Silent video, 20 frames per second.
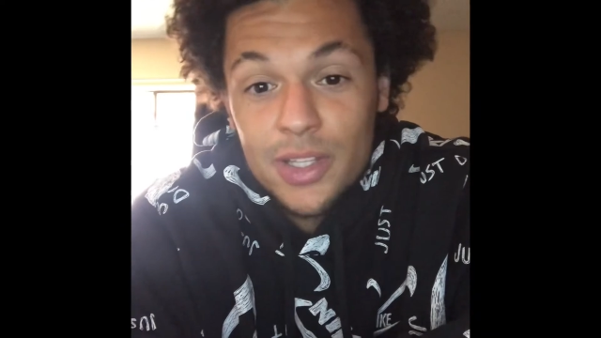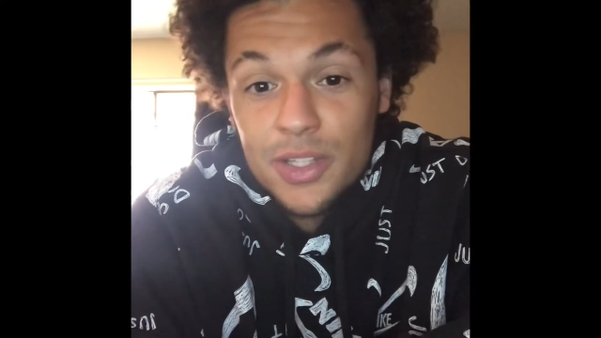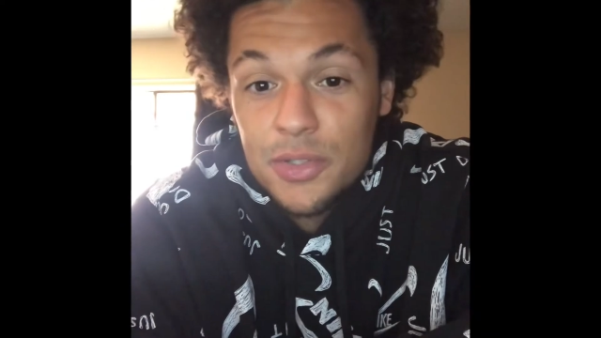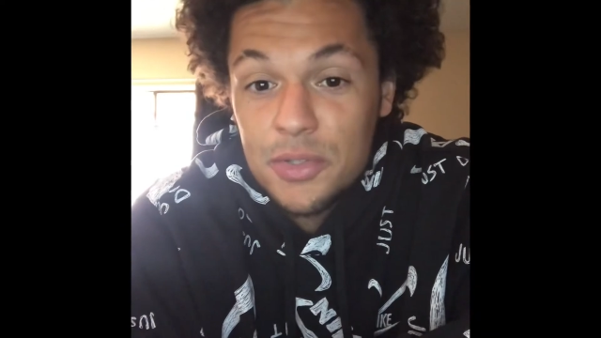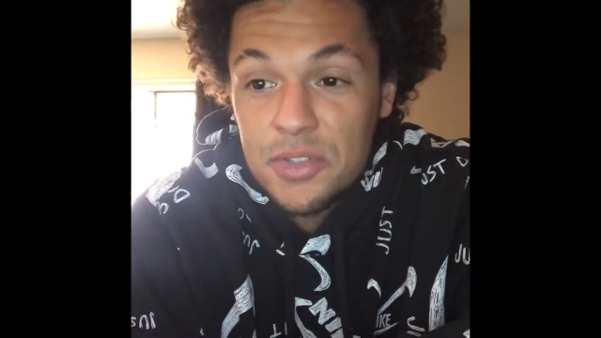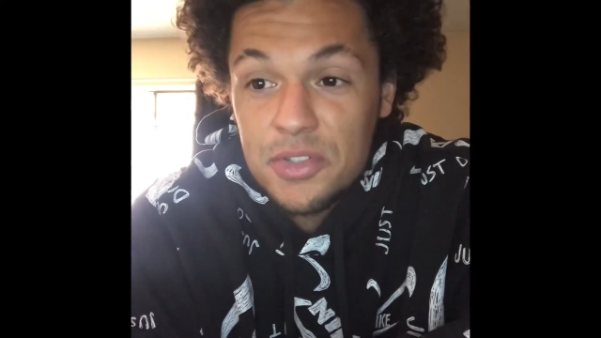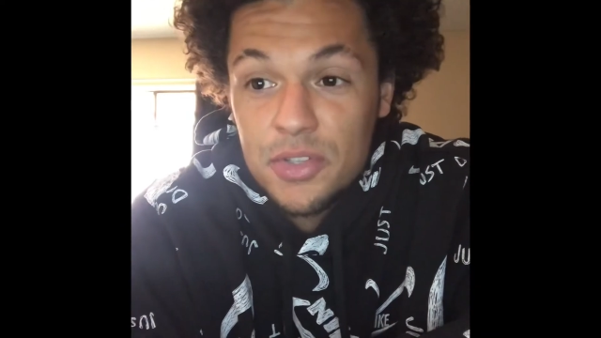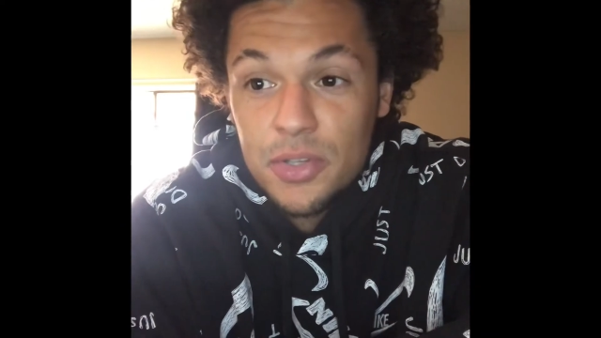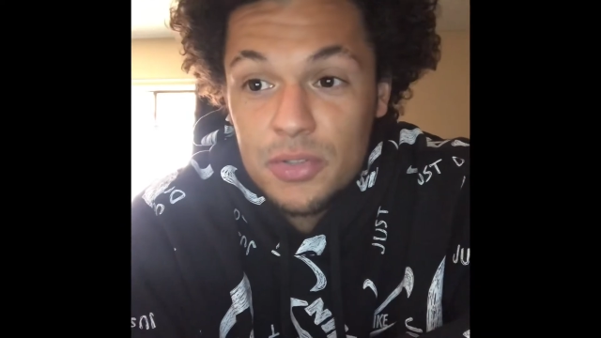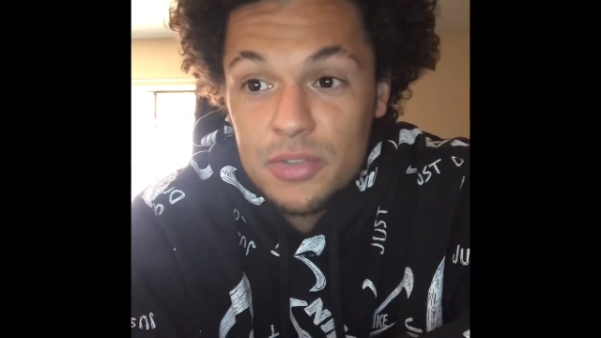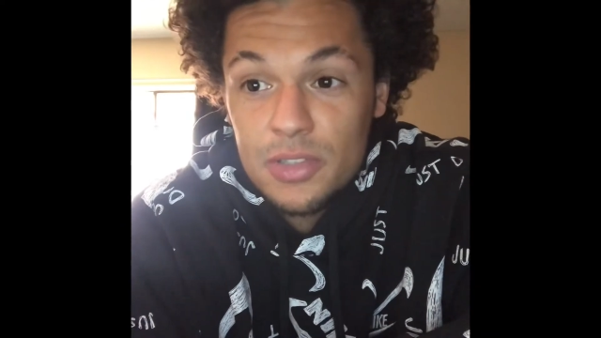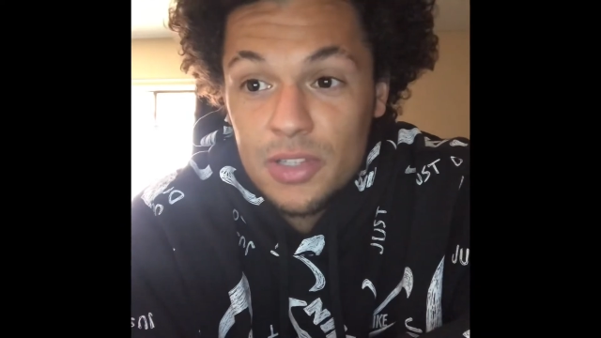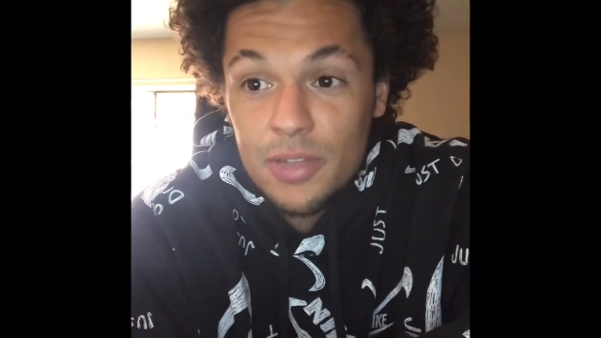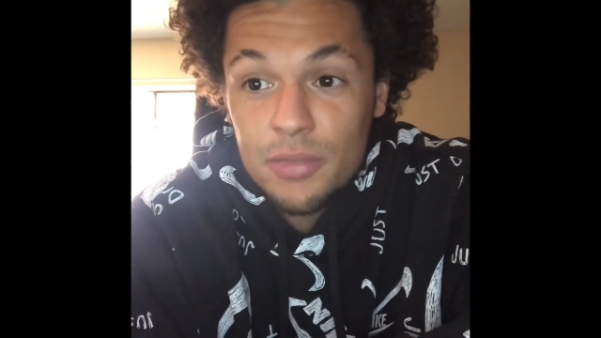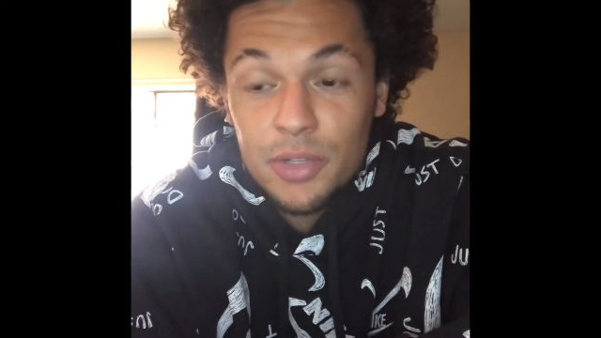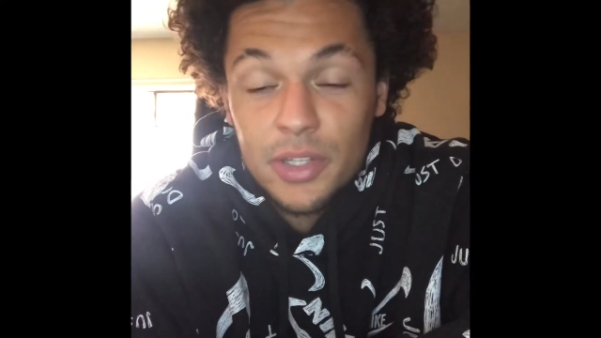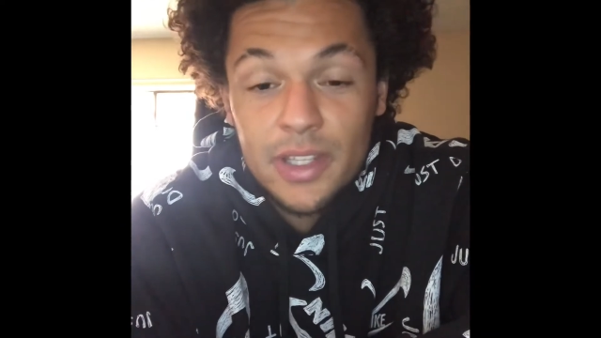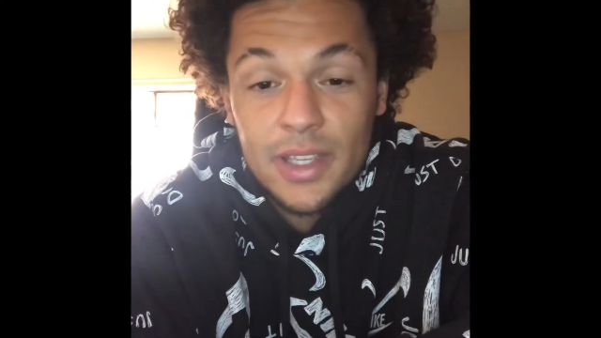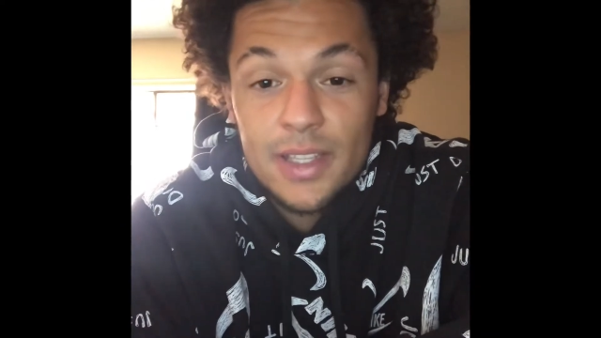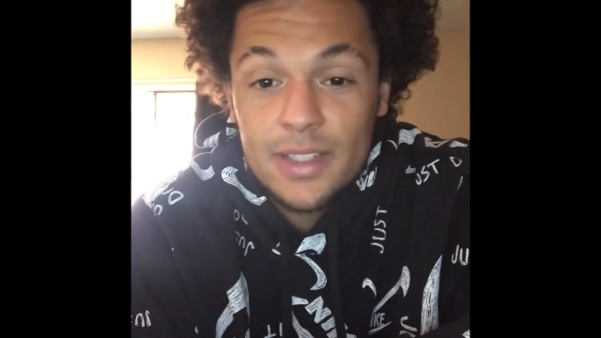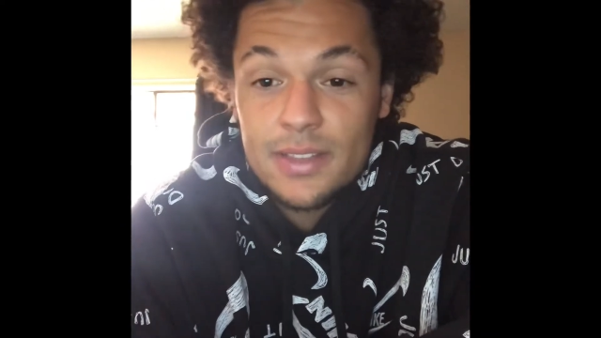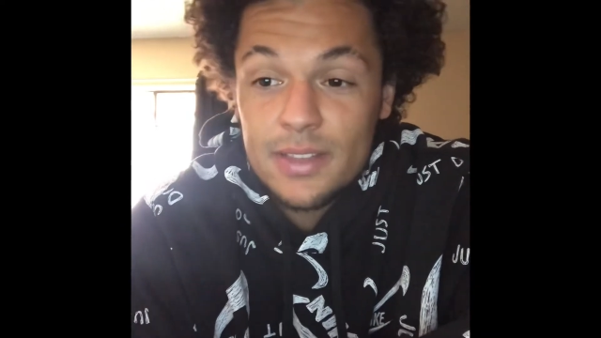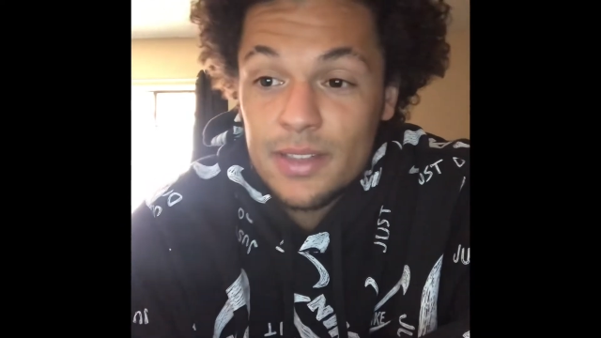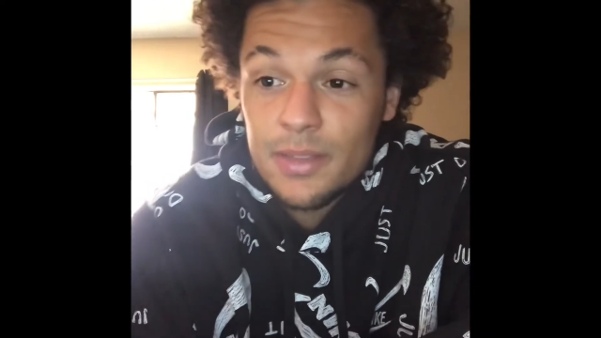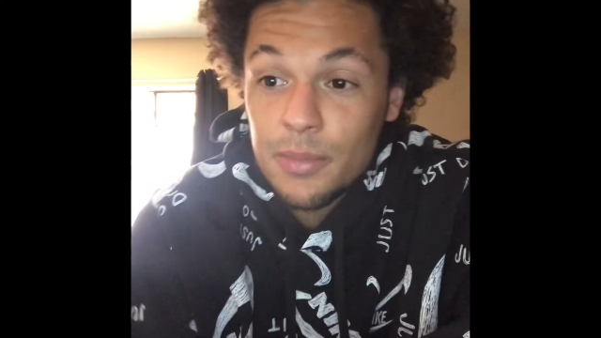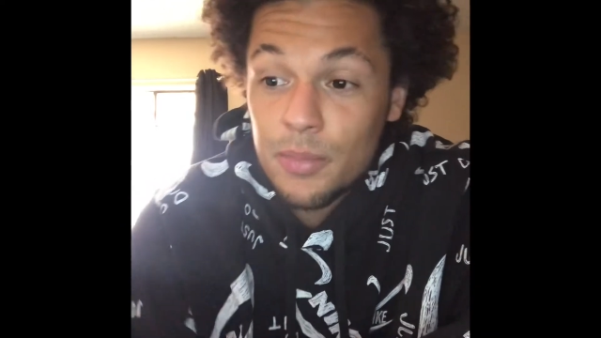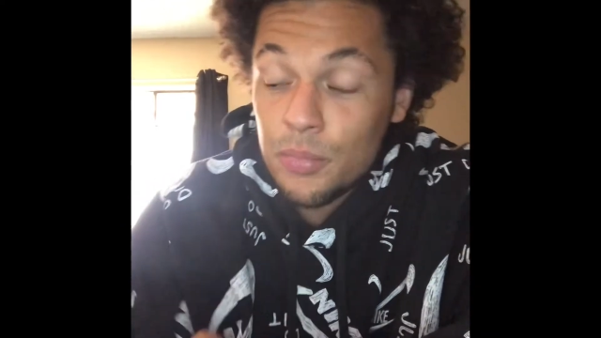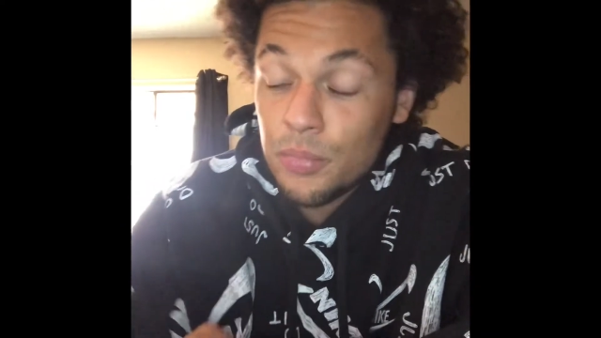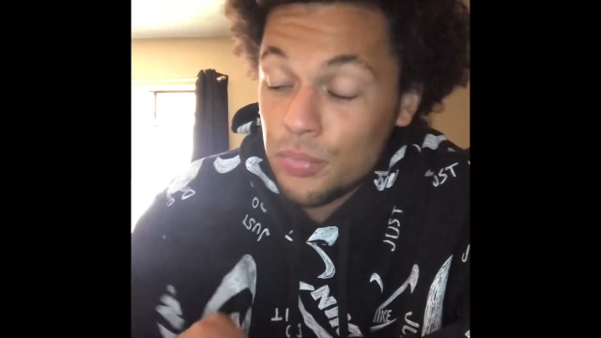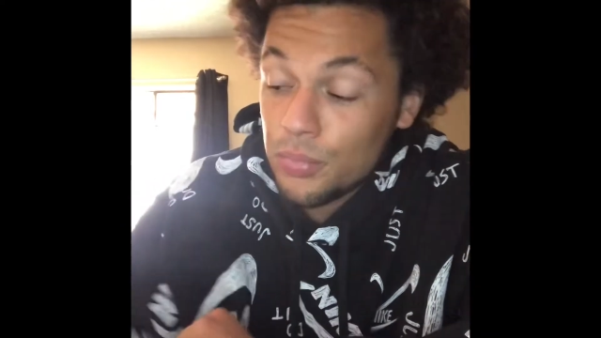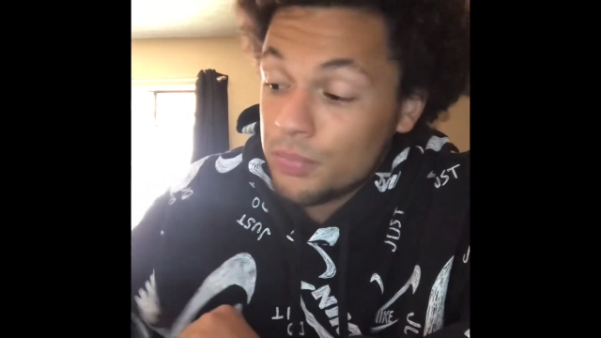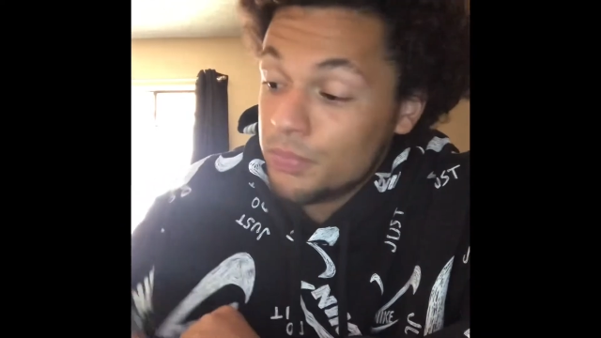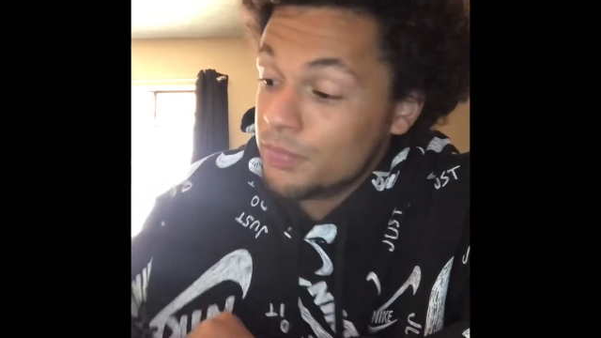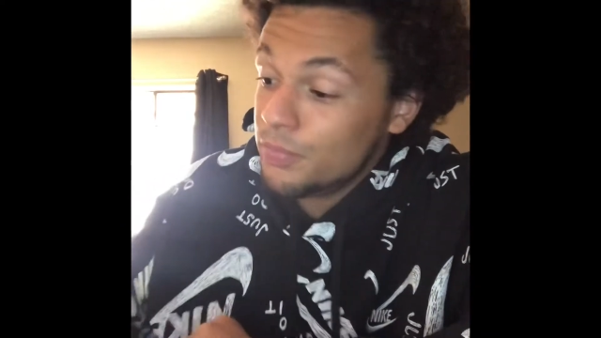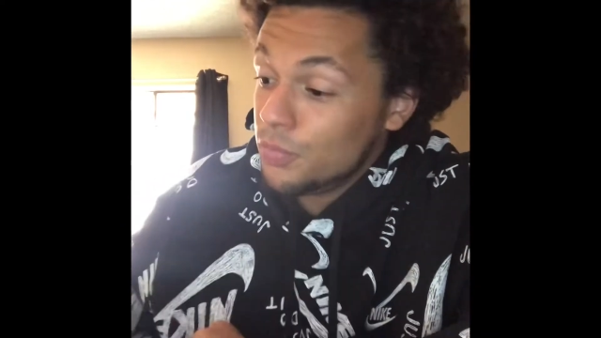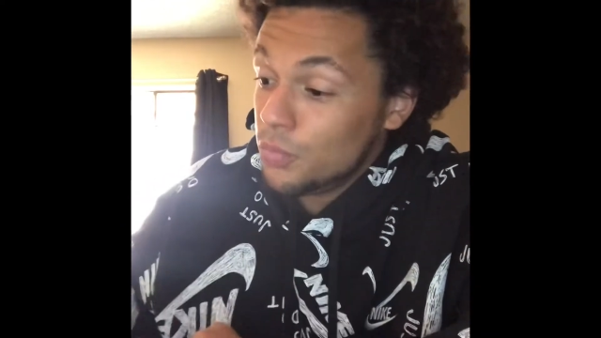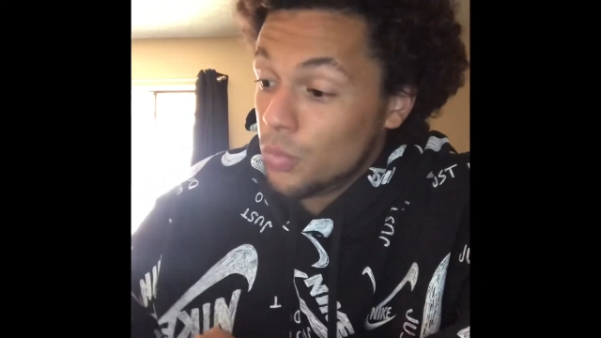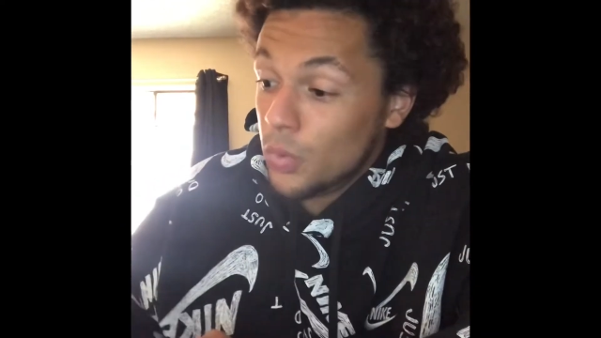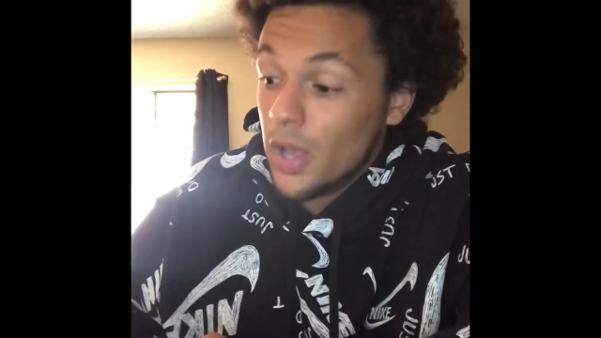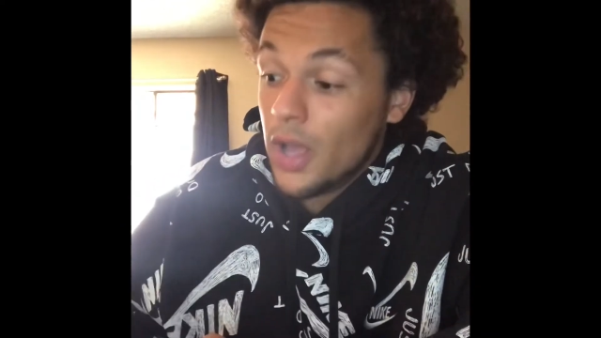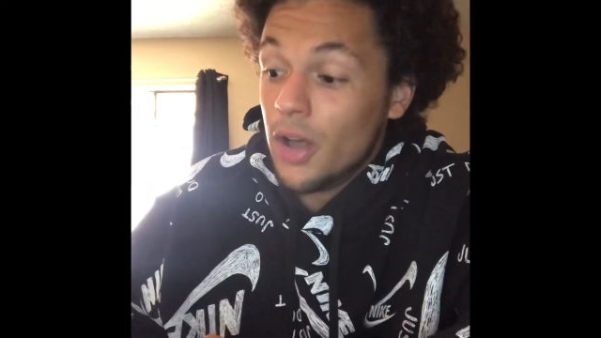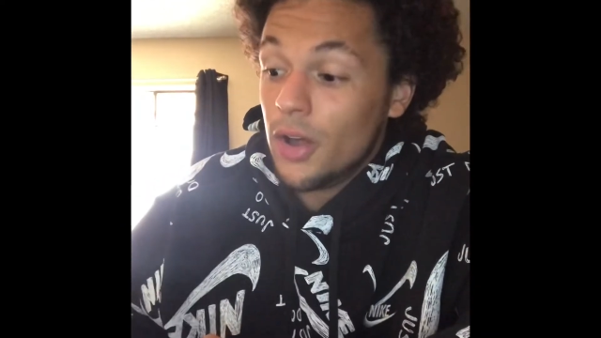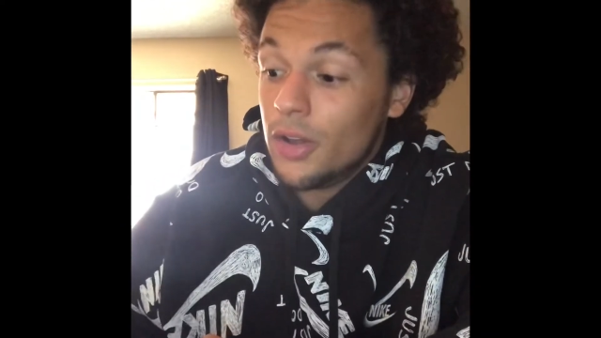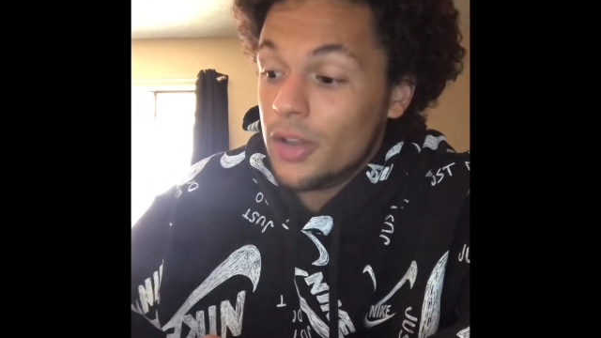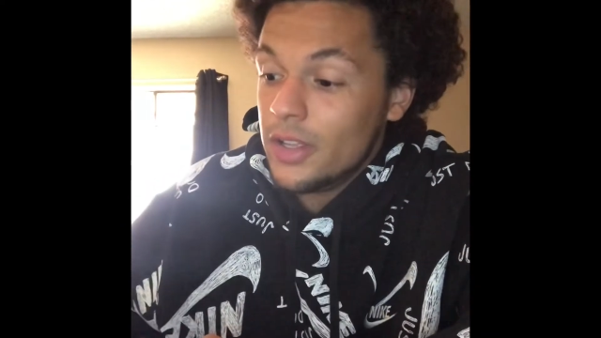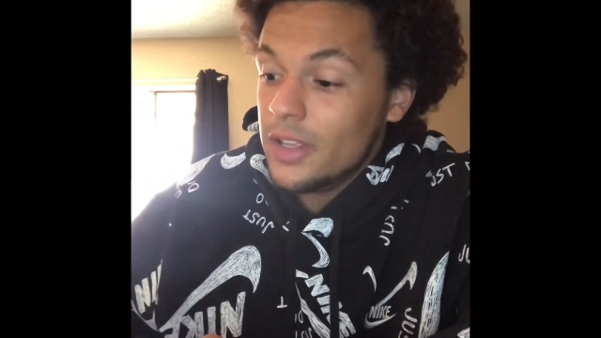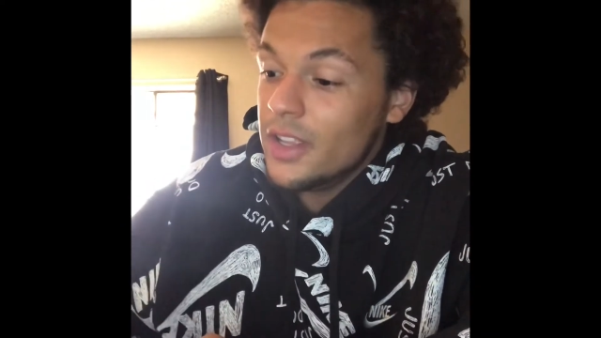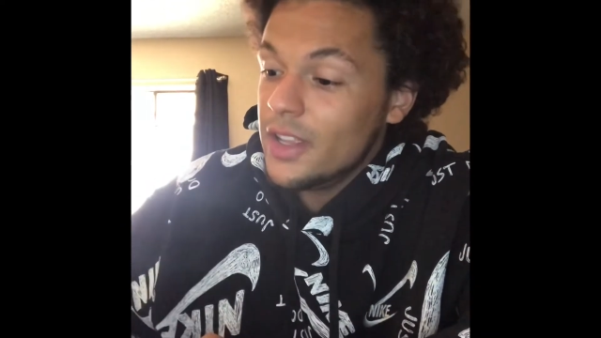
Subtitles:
used those liver kicks well.